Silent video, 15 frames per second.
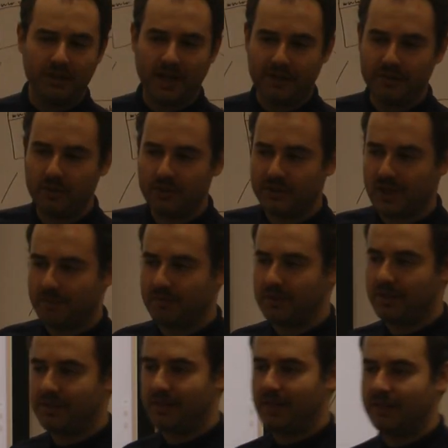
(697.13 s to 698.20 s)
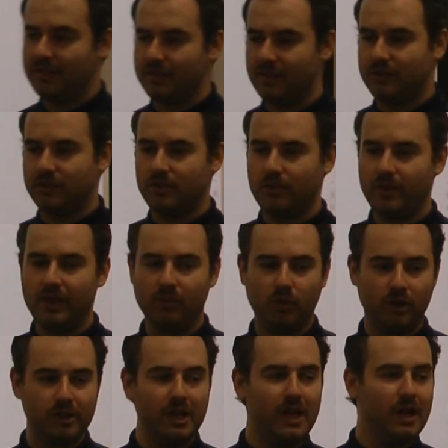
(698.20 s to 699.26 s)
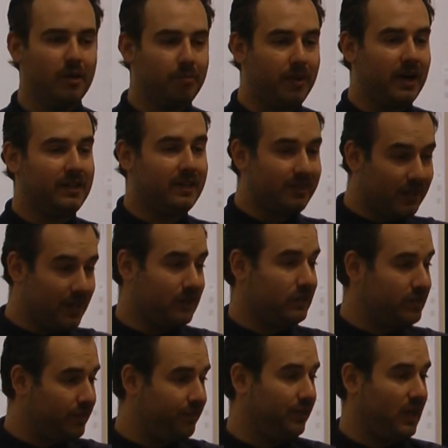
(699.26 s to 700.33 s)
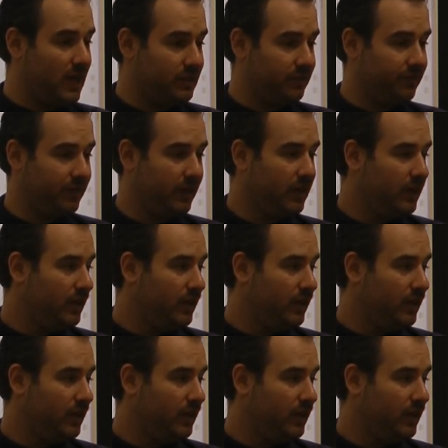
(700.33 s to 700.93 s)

not use something like this in the real world, but that's the philosophy.